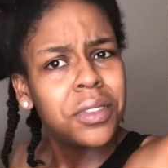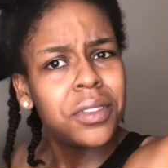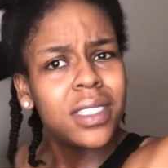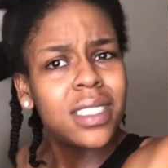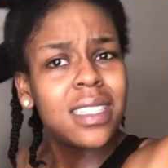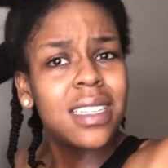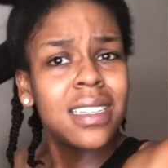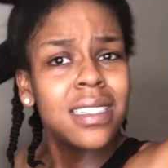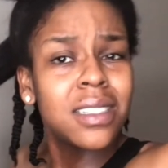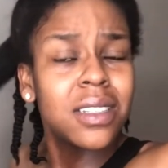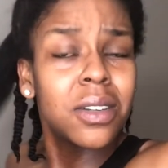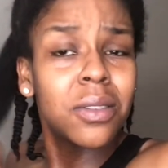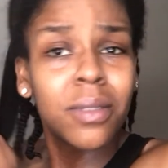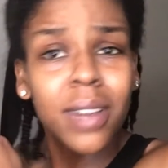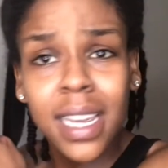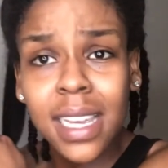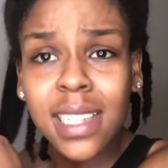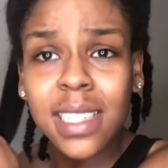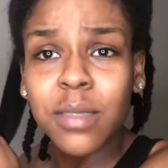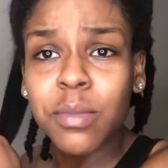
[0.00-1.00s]
resist
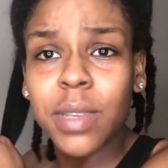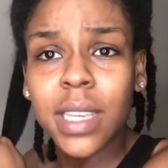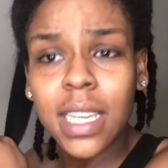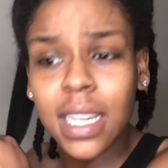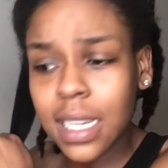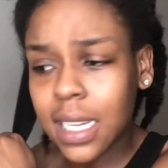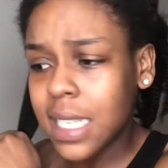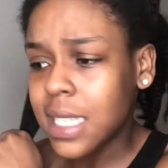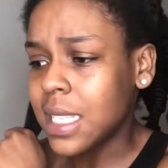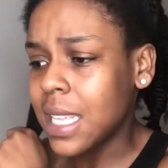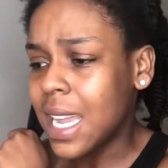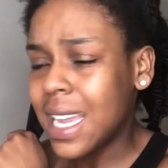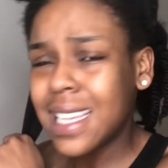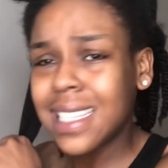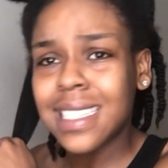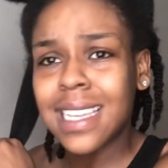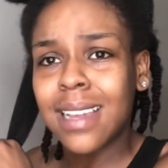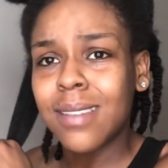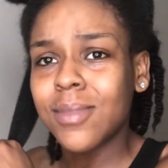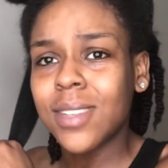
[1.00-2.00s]
arrest because 9
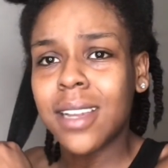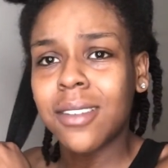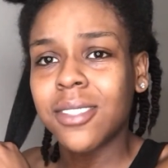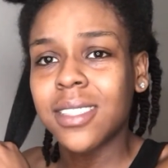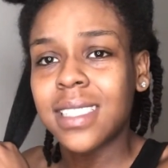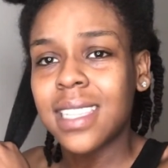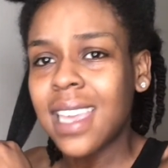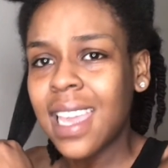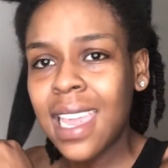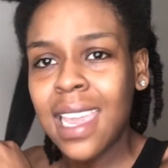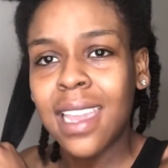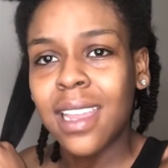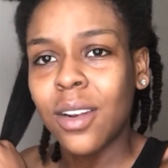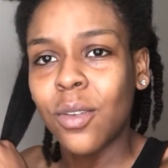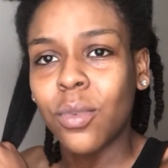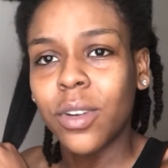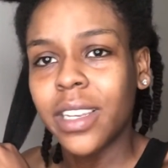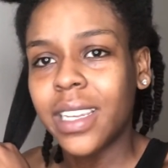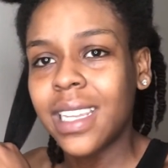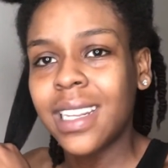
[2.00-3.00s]
times out of 10,
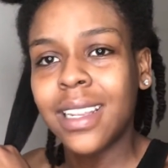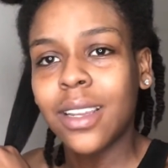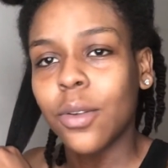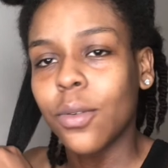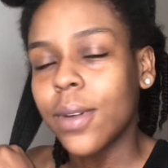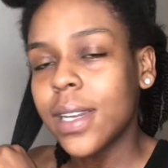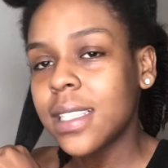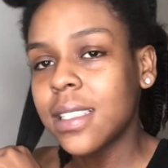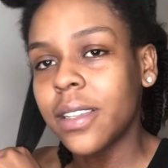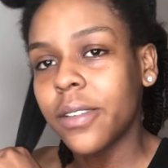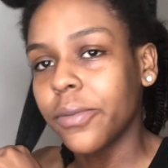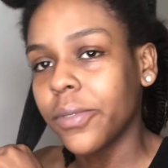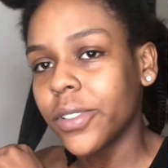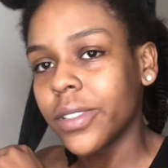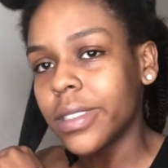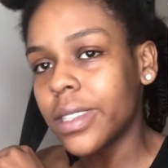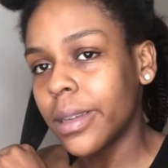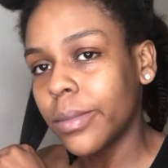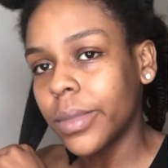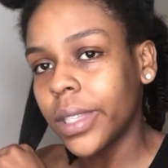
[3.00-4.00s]
we're getting arrested for
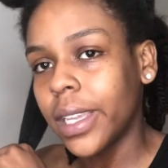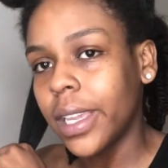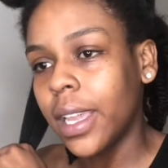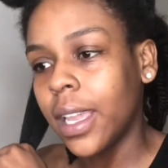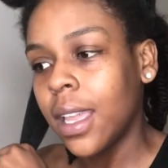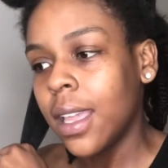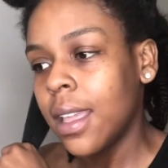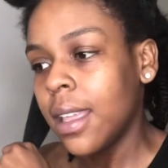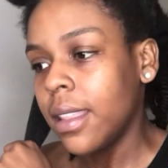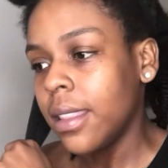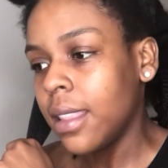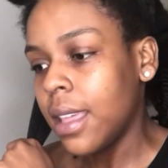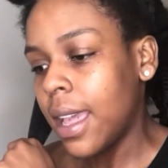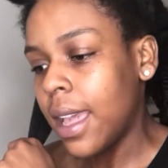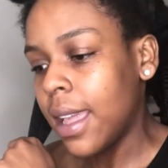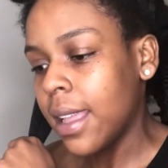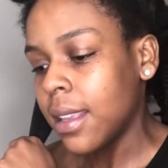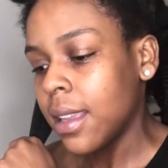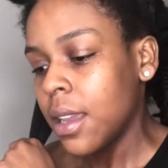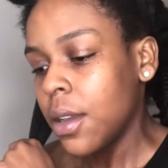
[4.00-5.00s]
something
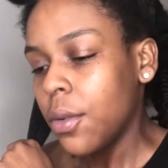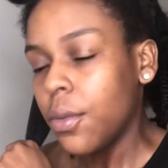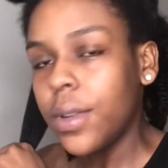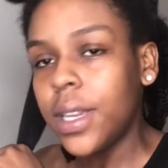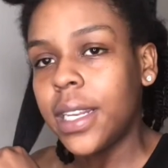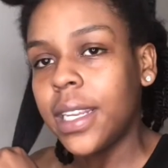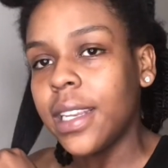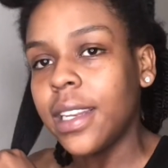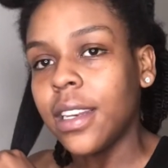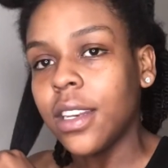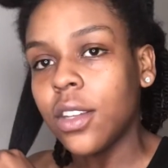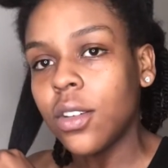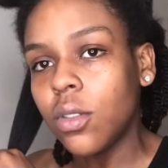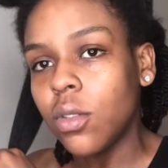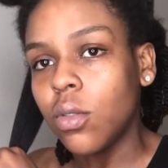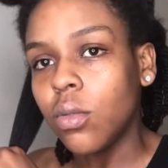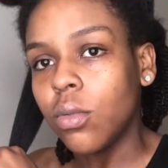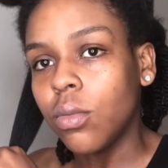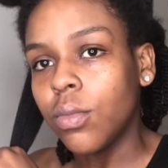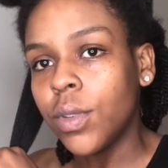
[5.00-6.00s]
that we didn't
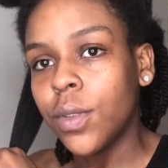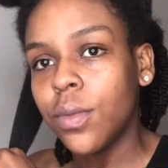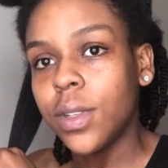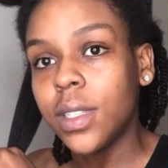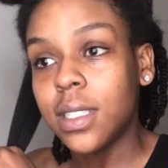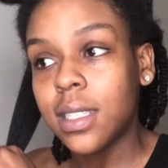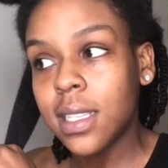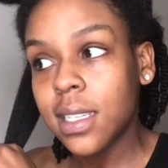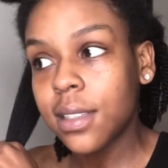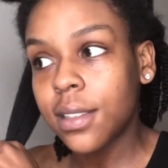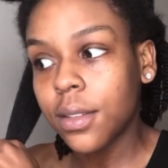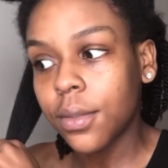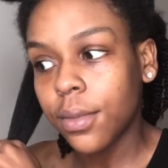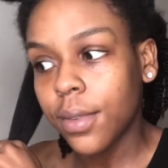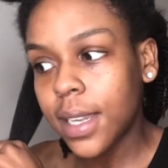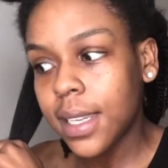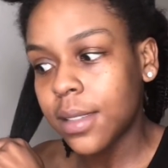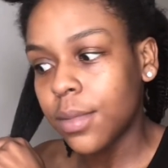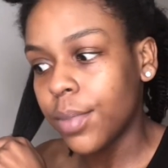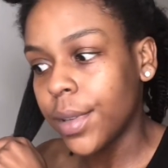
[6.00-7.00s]
do. We resist
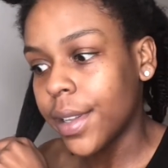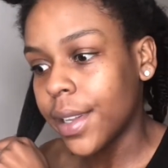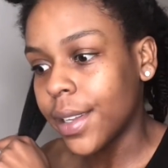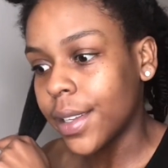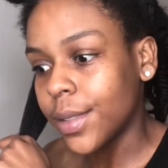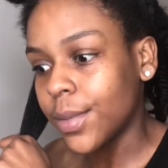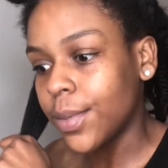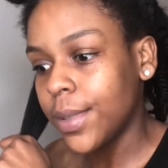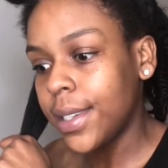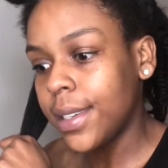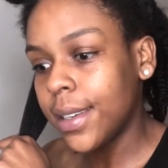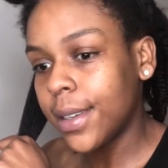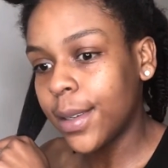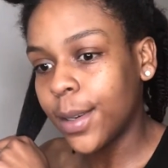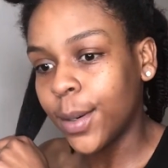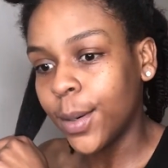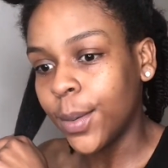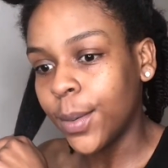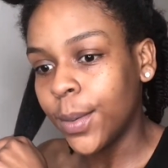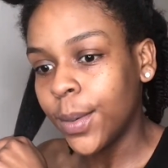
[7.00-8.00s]
arrest because we
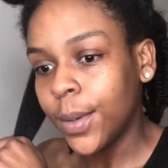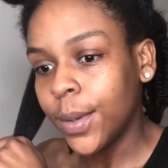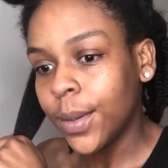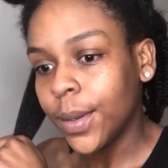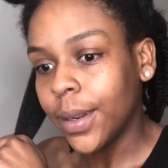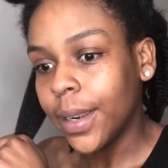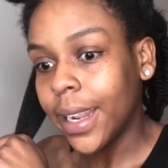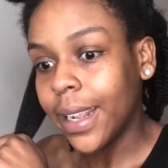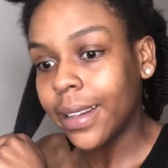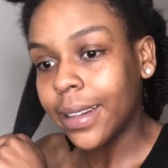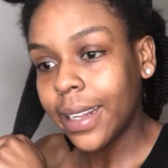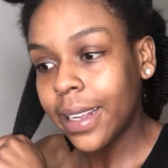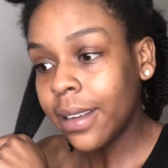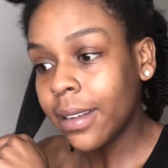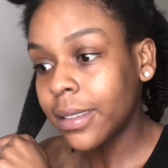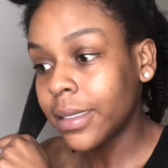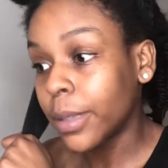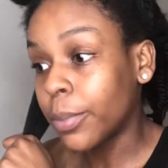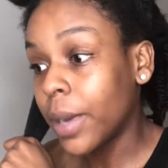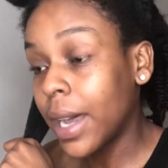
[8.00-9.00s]
know that
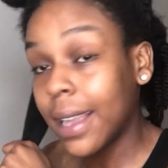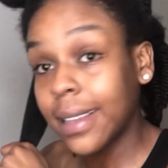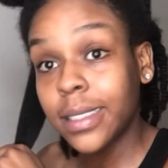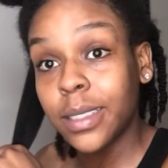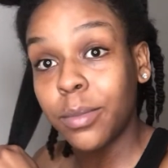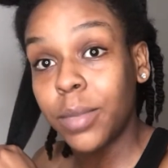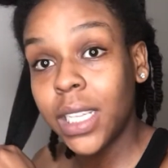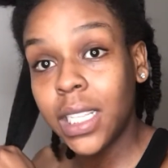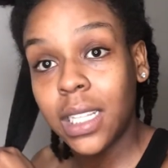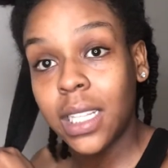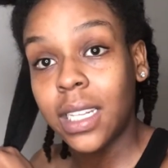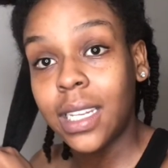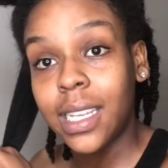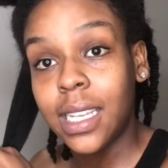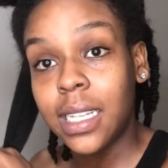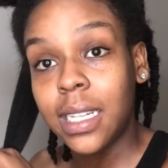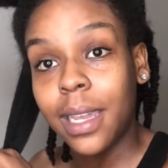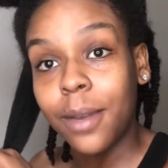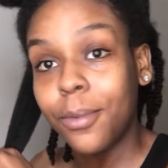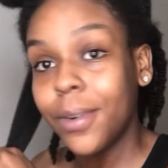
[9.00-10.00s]
there's a possibility
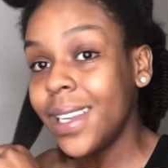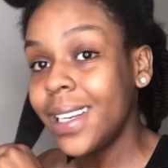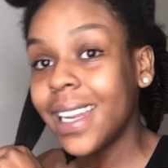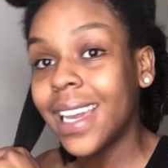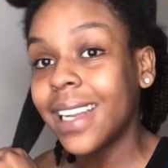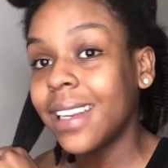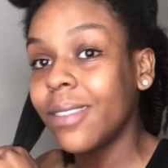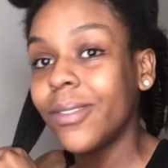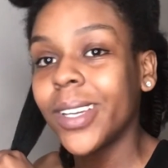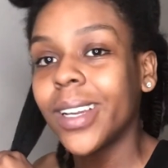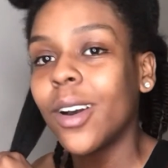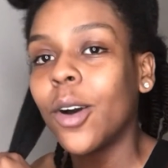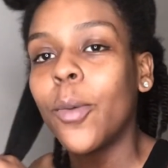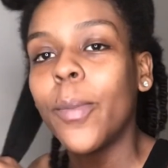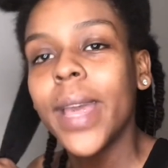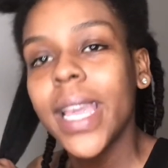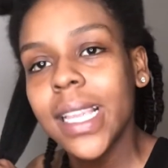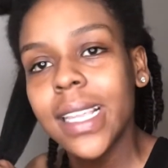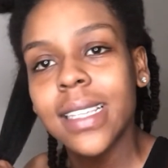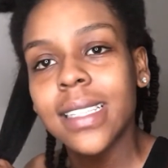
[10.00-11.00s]
that we're not even gonna
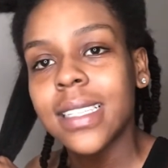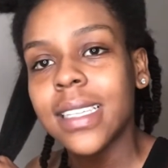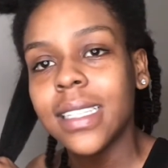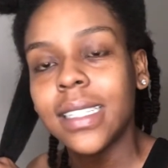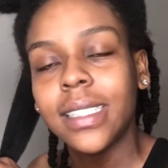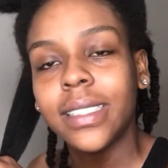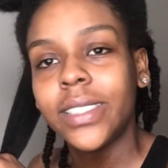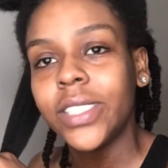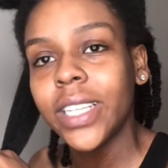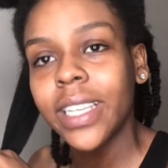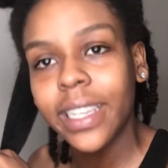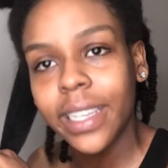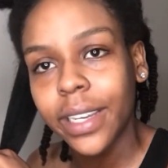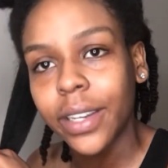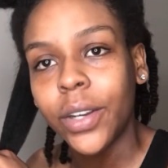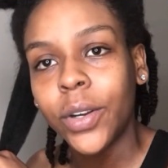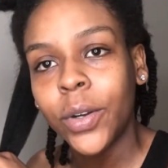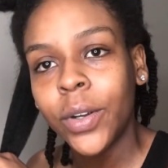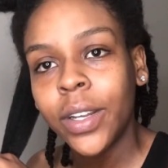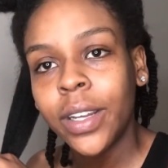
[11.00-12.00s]
make it to the
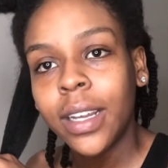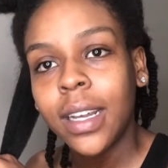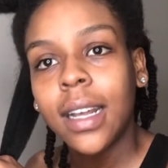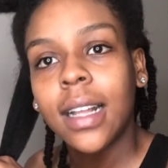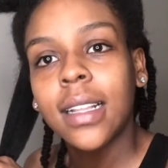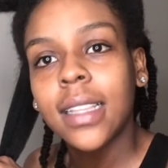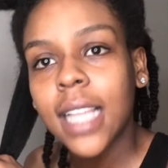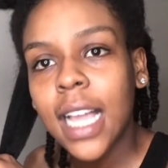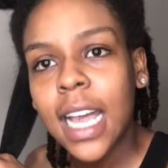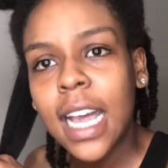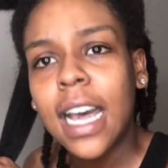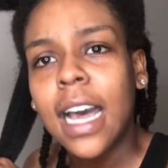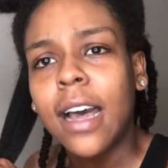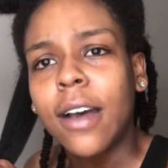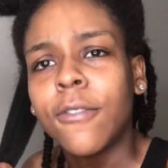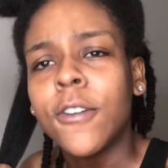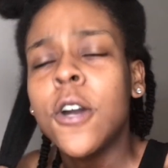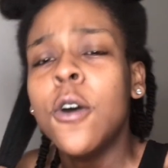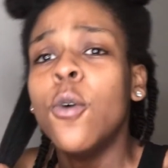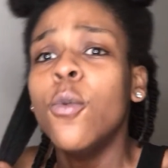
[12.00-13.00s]
jail alive.
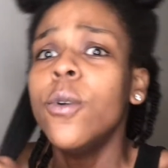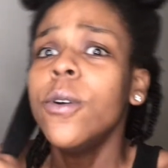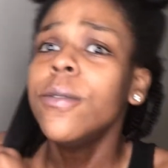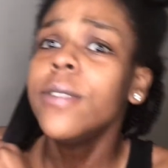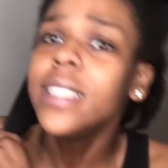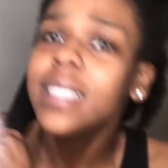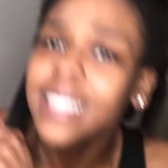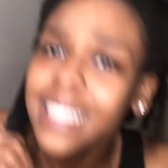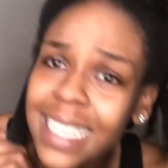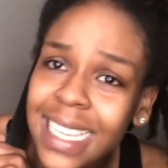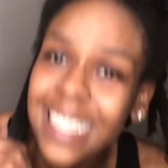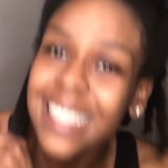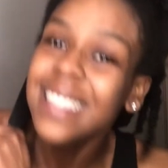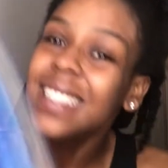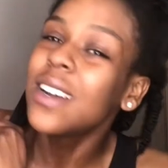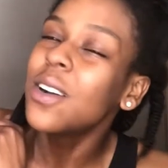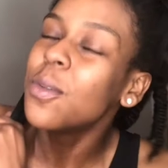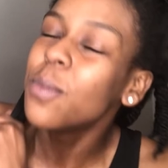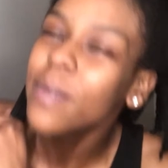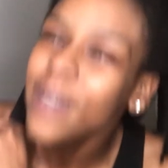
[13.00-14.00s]
We resist
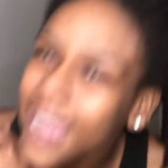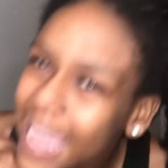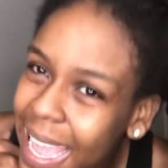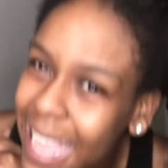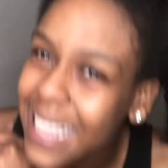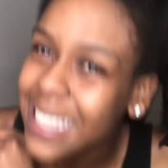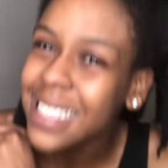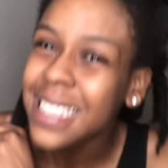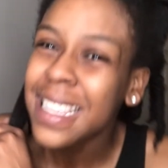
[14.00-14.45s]
arrest